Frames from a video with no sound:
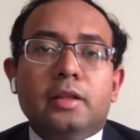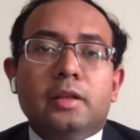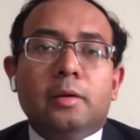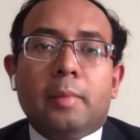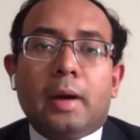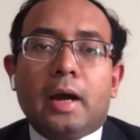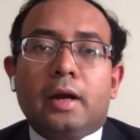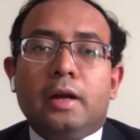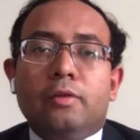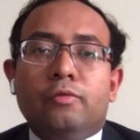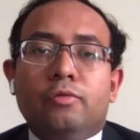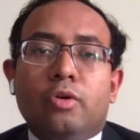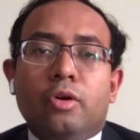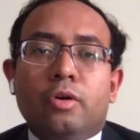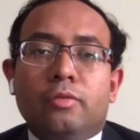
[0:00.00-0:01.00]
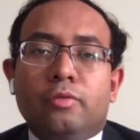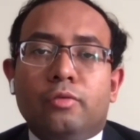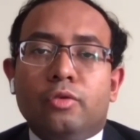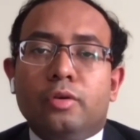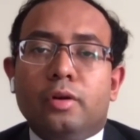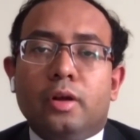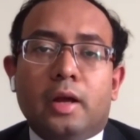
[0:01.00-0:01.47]
and the market
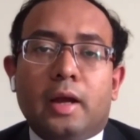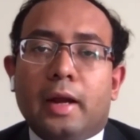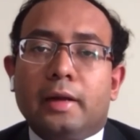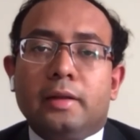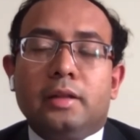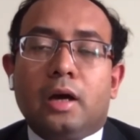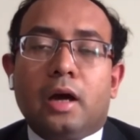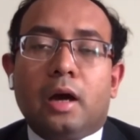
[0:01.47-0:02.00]
for food uh,